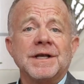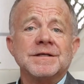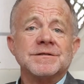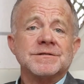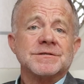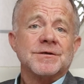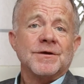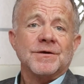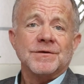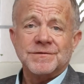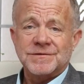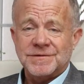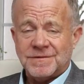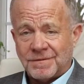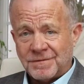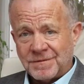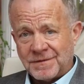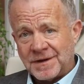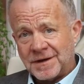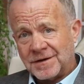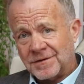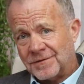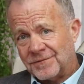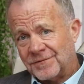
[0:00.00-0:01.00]
and so
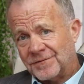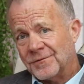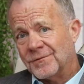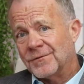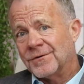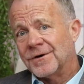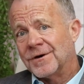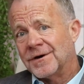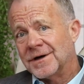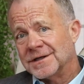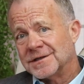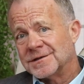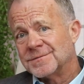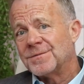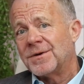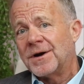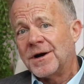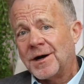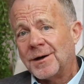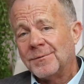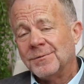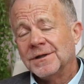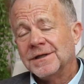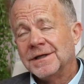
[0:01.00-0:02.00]
therefore it's
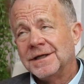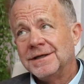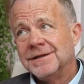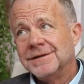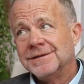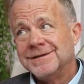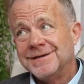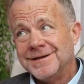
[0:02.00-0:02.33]
probably